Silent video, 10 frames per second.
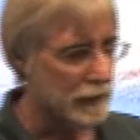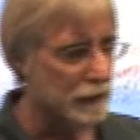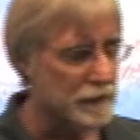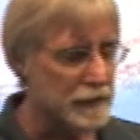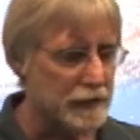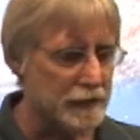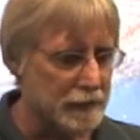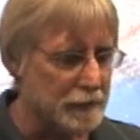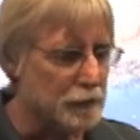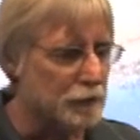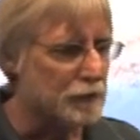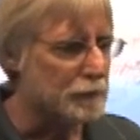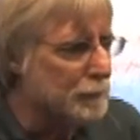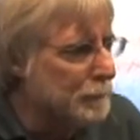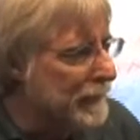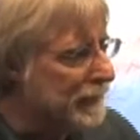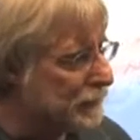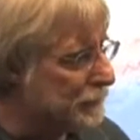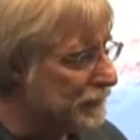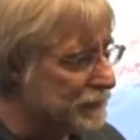is not do
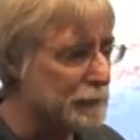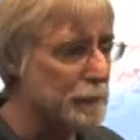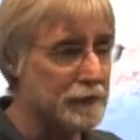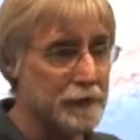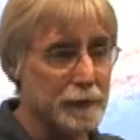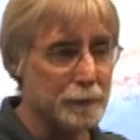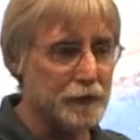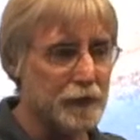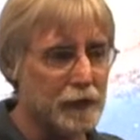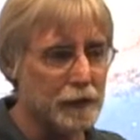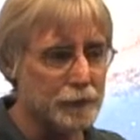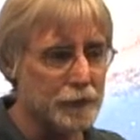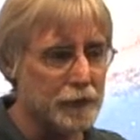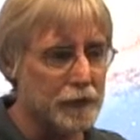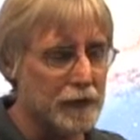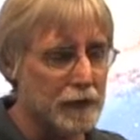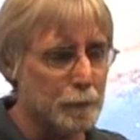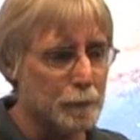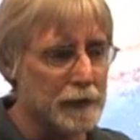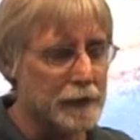manned space exploration themselves,
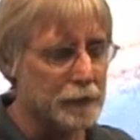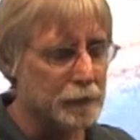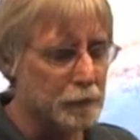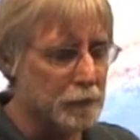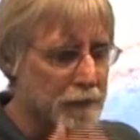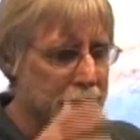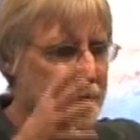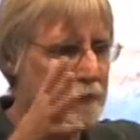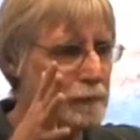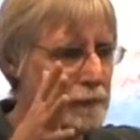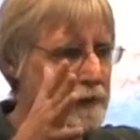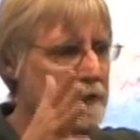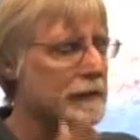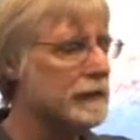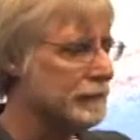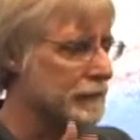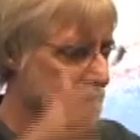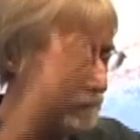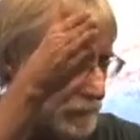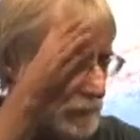but to take the money
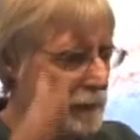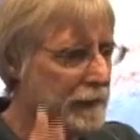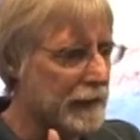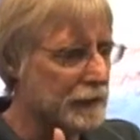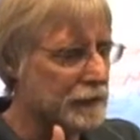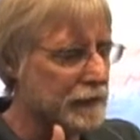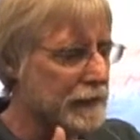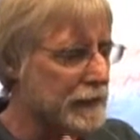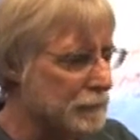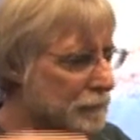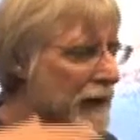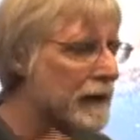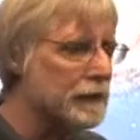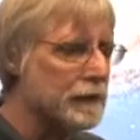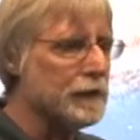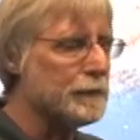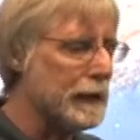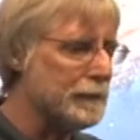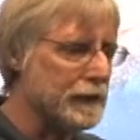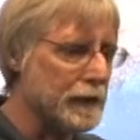given to NASA and routed to these
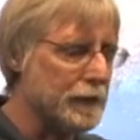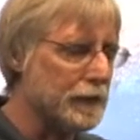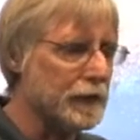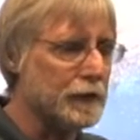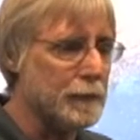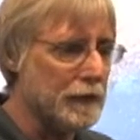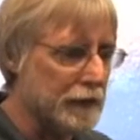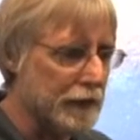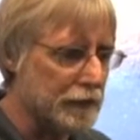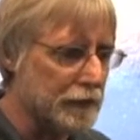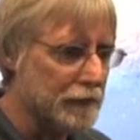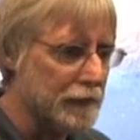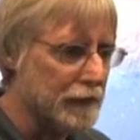private companies, SpaceX